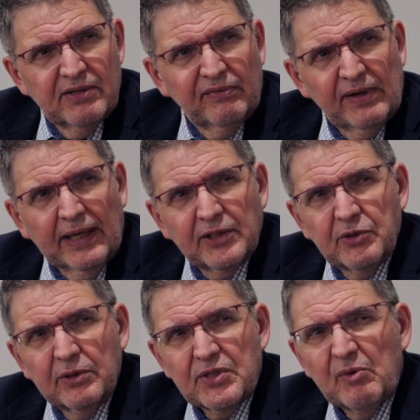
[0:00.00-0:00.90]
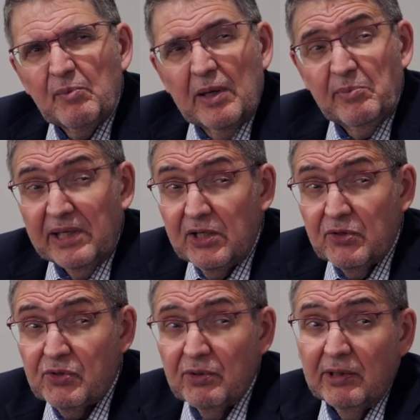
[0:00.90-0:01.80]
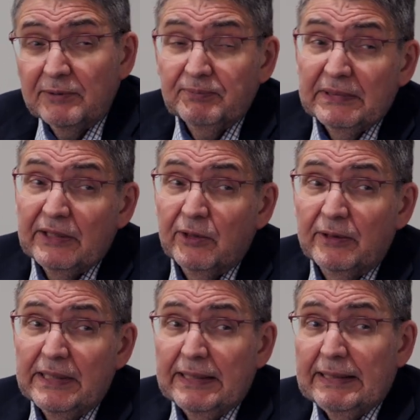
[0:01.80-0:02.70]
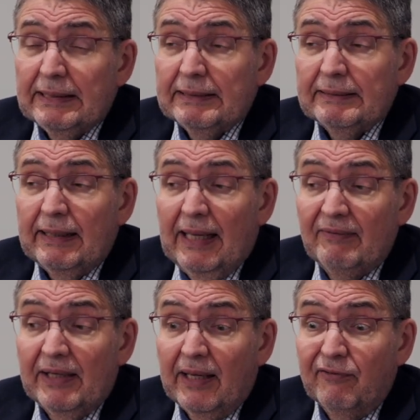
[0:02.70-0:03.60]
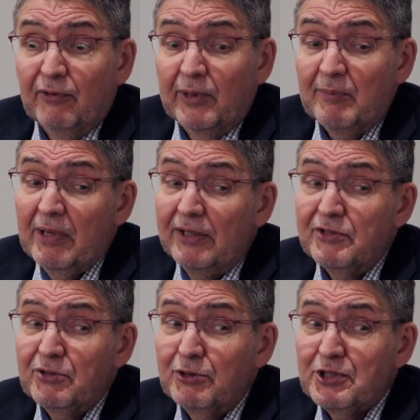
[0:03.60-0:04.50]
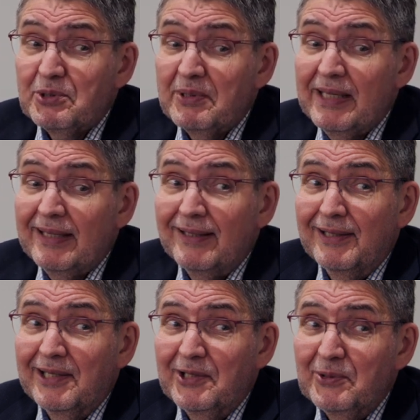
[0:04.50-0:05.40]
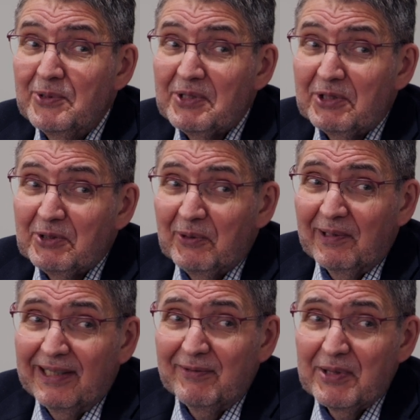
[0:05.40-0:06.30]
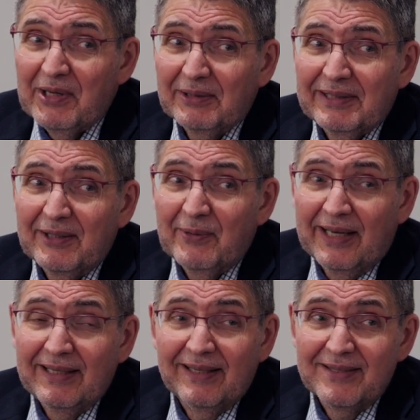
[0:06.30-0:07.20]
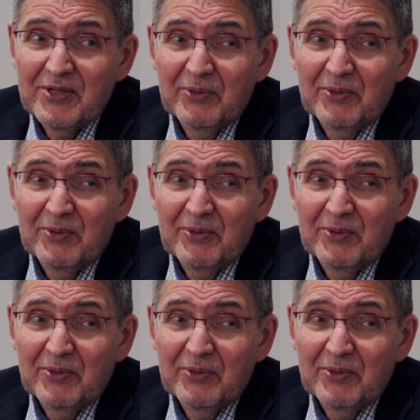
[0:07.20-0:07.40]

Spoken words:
factor? Some of my patients are, they have an iPhone. I'm not so sure they can use it totally without their grandkids